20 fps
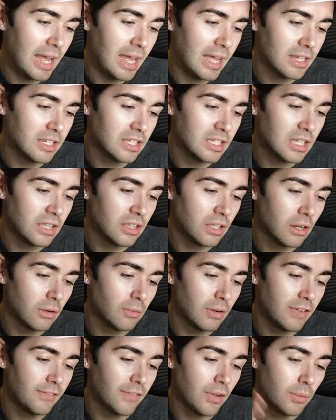and
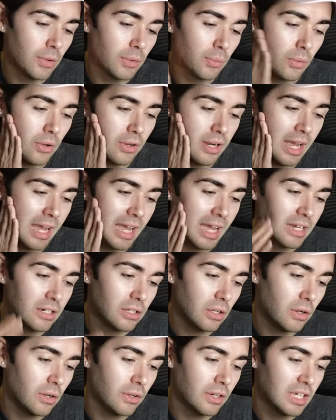Cynthia Erivo with one
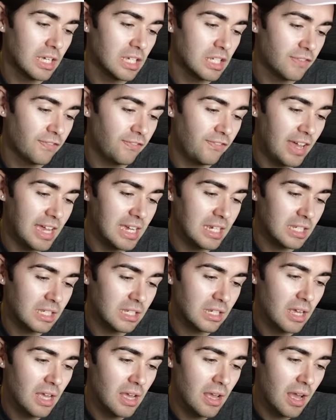hand on his
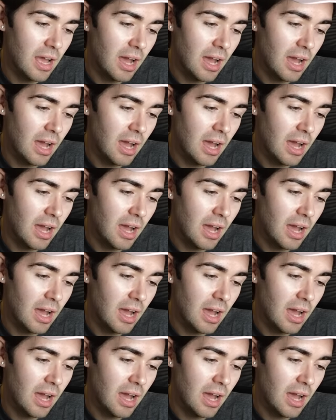face.